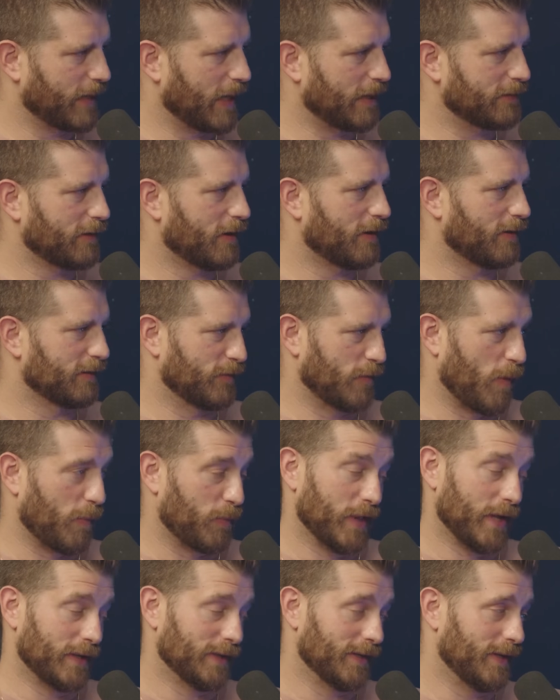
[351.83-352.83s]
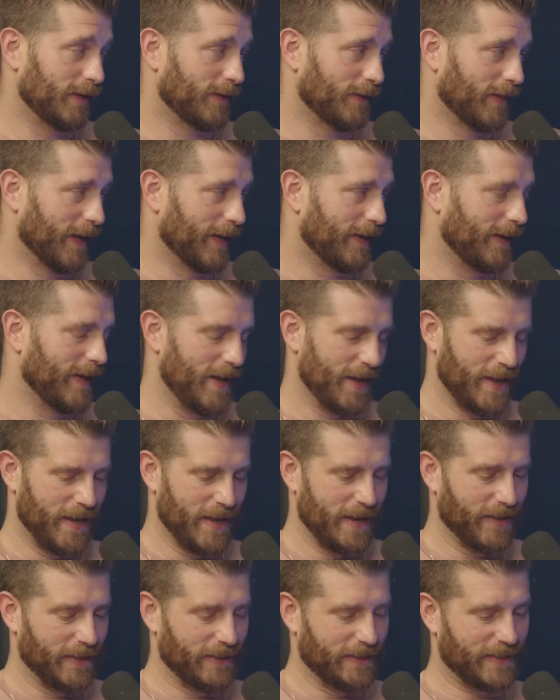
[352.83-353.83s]
That's awesome. I'm glad to hear that.
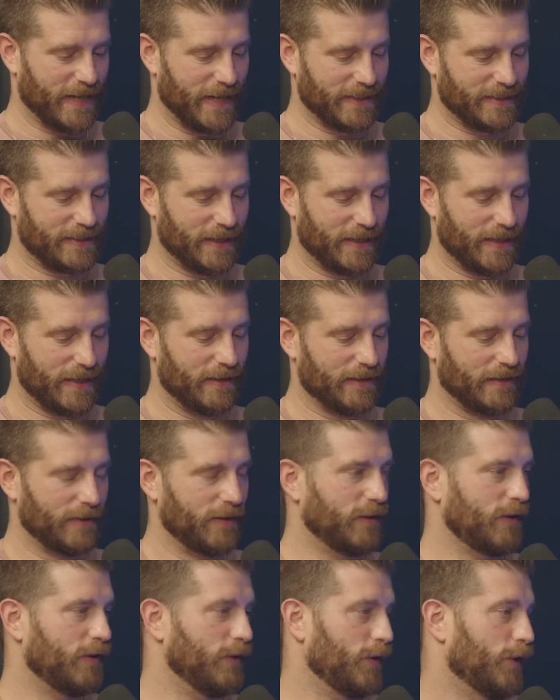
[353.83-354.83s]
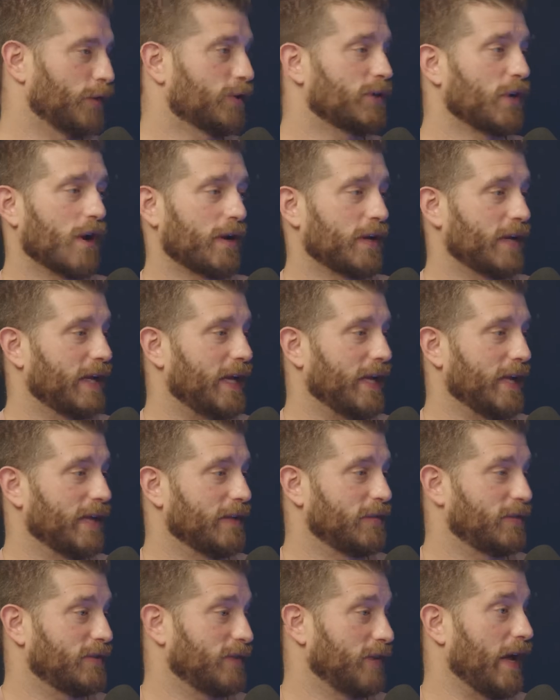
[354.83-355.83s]
Tessa, you're talking to
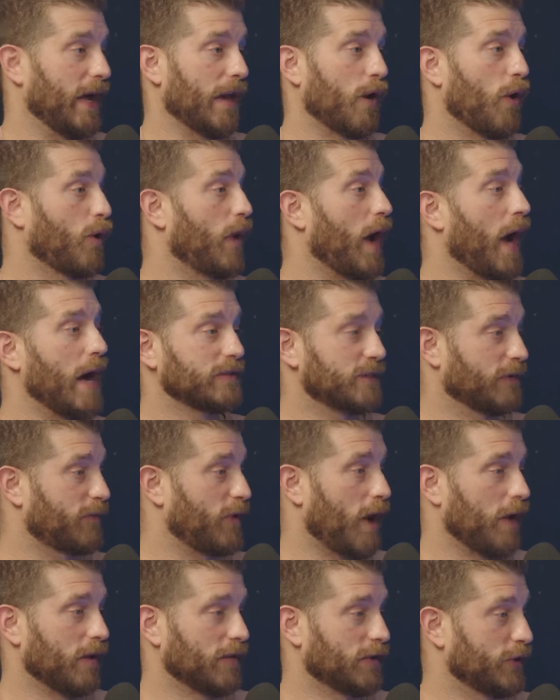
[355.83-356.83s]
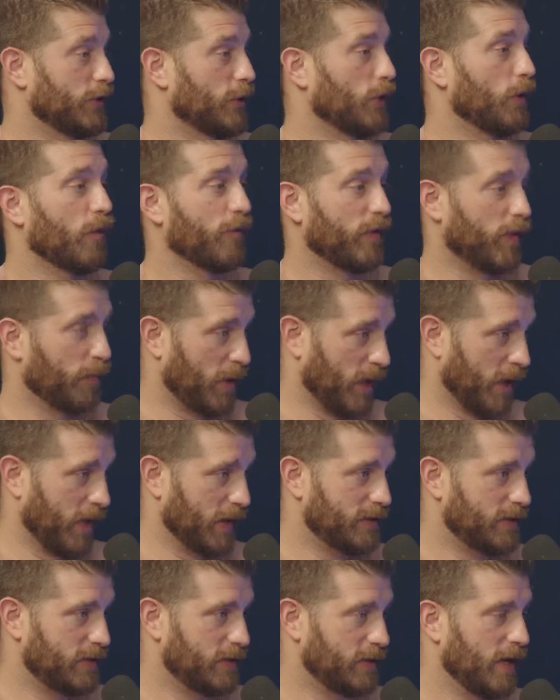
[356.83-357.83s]
kids at all kinds of colleges all over the
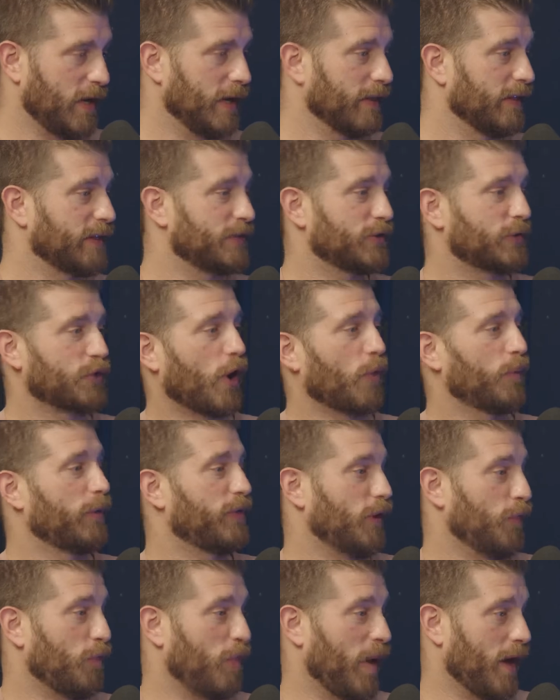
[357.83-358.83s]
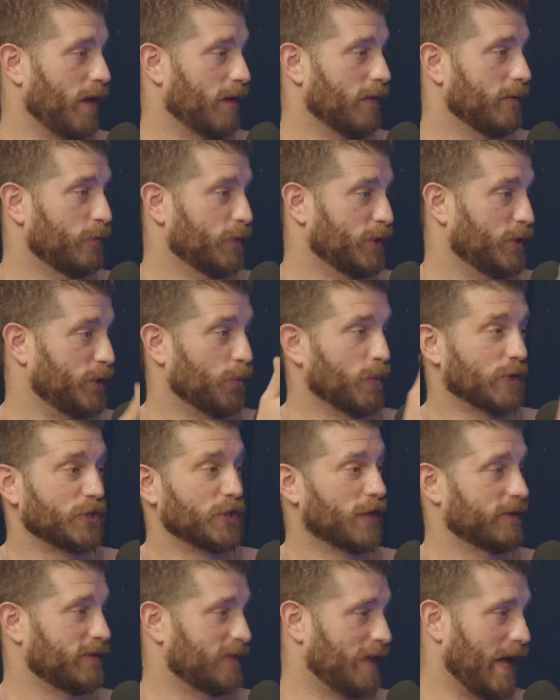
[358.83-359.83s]
place. Let's start with UPenn, which you were
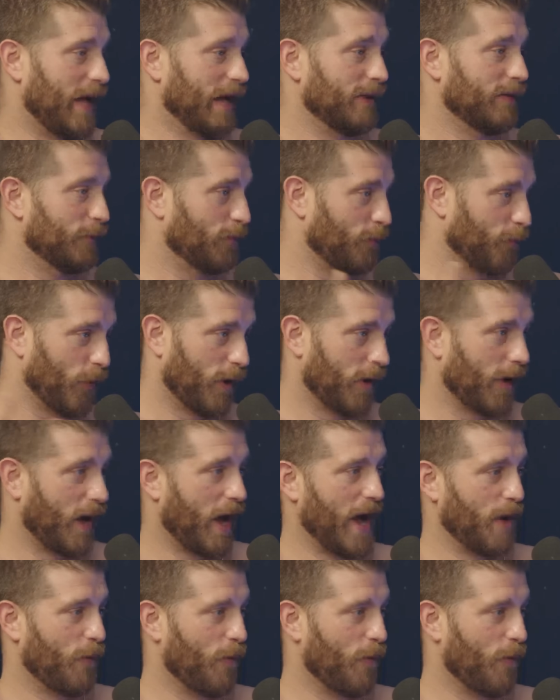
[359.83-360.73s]
just at, where I